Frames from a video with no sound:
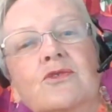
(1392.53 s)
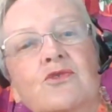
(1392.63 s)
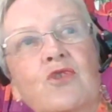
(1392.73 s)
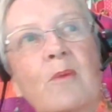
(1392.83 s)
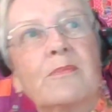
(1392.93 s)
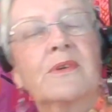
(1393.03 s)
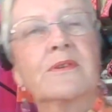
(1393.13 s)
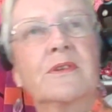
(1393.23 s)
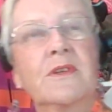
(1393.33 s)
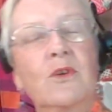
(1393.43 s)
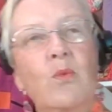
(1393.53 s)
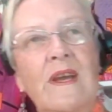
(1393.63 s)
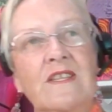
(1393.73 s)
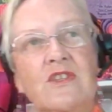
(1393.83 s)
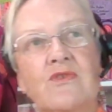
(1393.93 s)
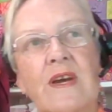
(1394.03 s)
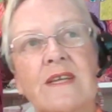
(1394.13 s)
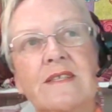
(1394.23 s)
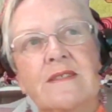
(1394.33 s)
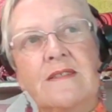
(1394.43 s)
drop waist
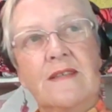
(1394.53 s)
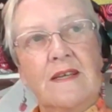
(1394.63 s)
dress